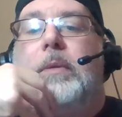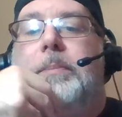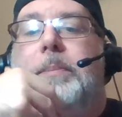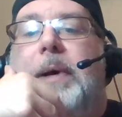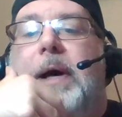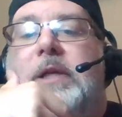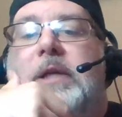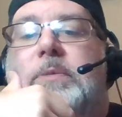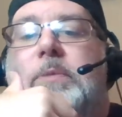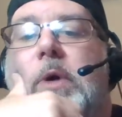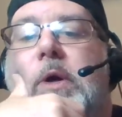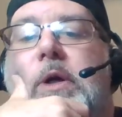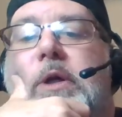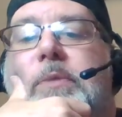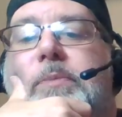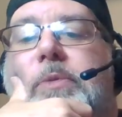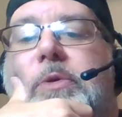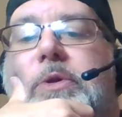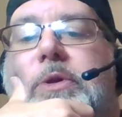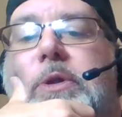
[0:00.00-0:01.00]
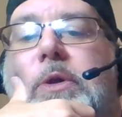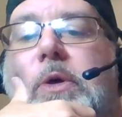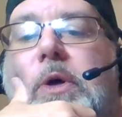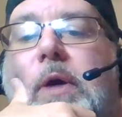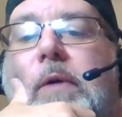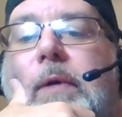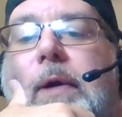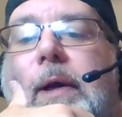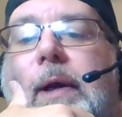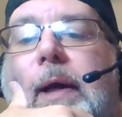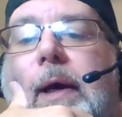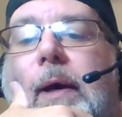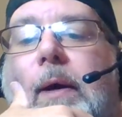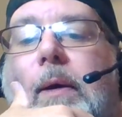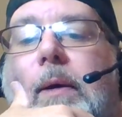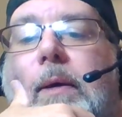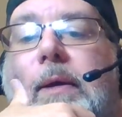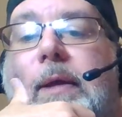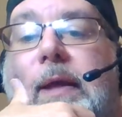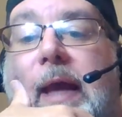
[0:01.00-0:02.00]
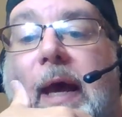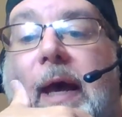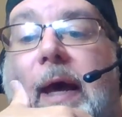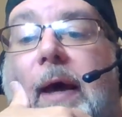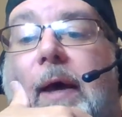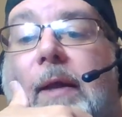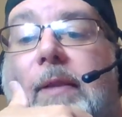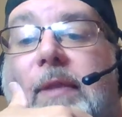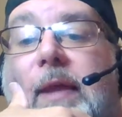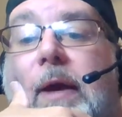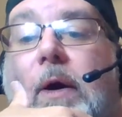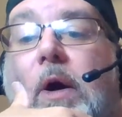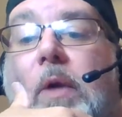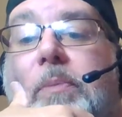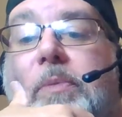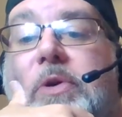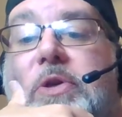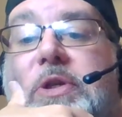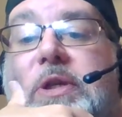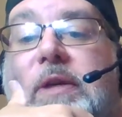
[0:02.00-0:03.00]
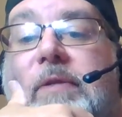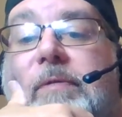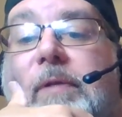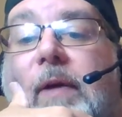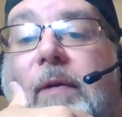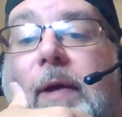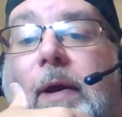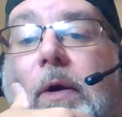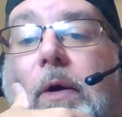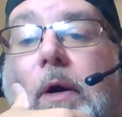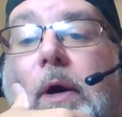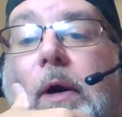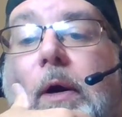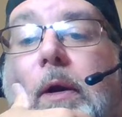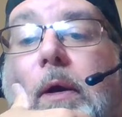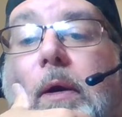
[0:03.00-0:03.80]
Poshmark is pushing hard right now. Yeah, they are pushing very hard.